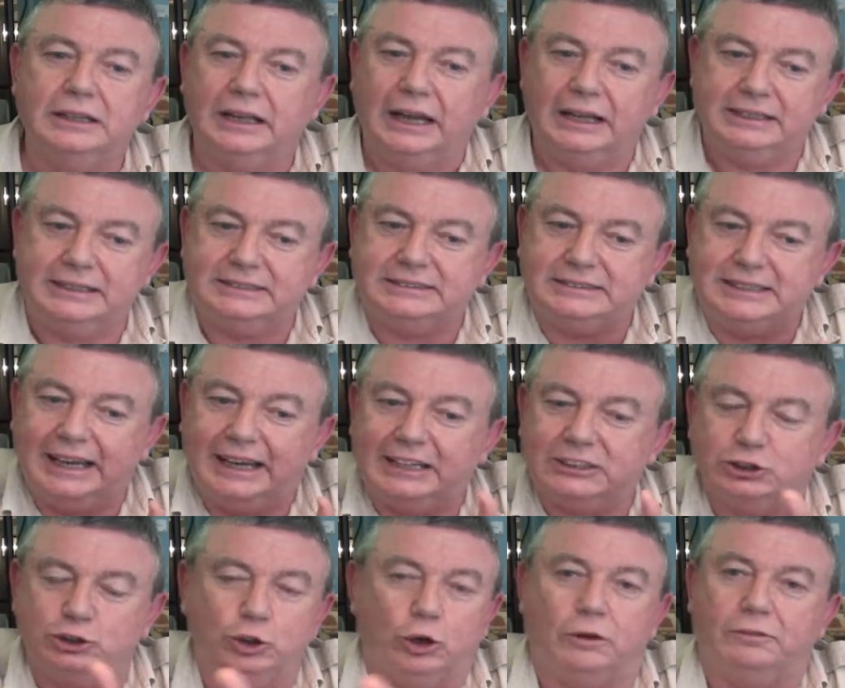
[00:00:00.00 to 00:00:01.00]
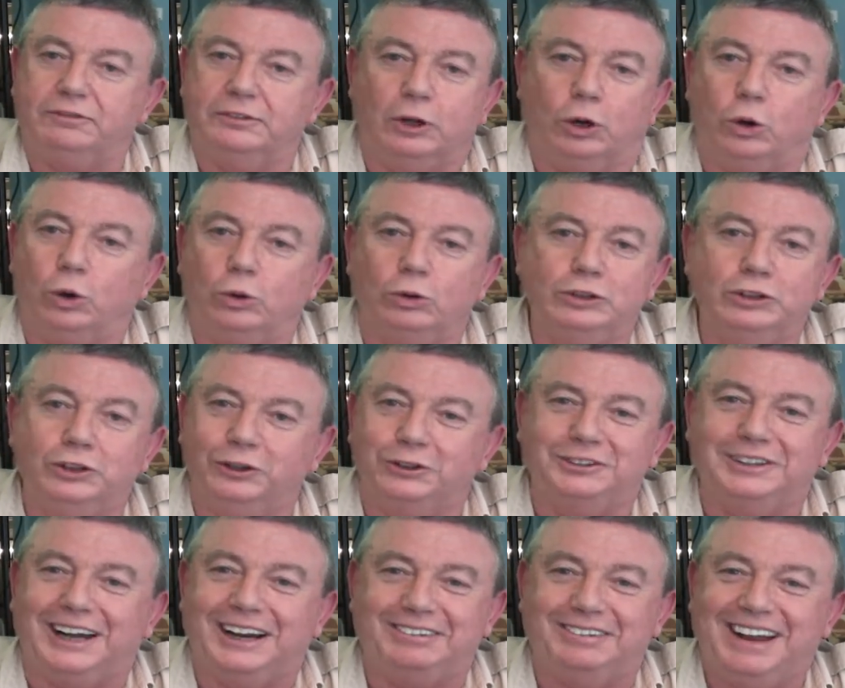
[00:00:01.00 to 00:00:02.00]
And it takes you off in a whole new
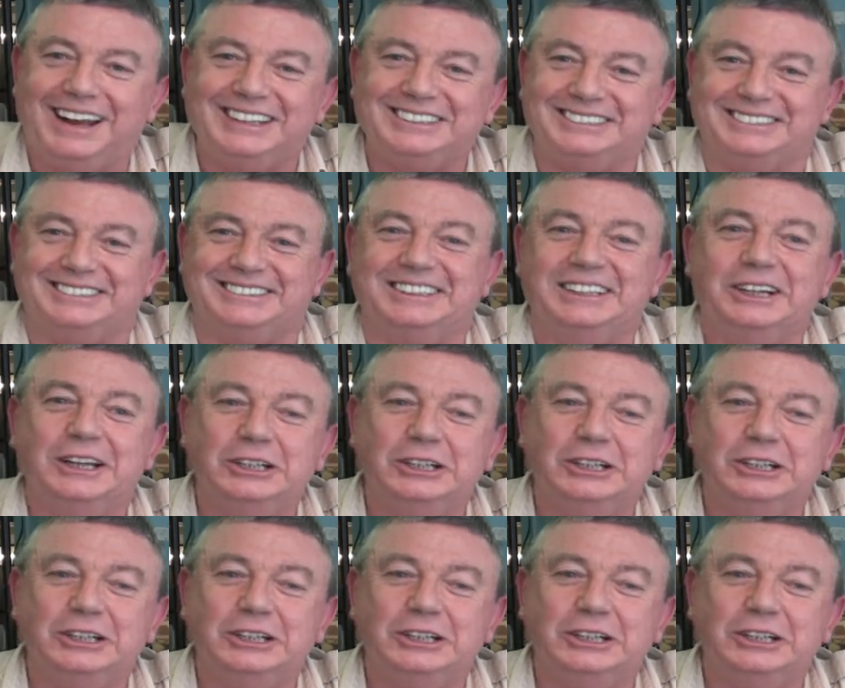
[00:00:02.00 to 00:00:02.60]
direction.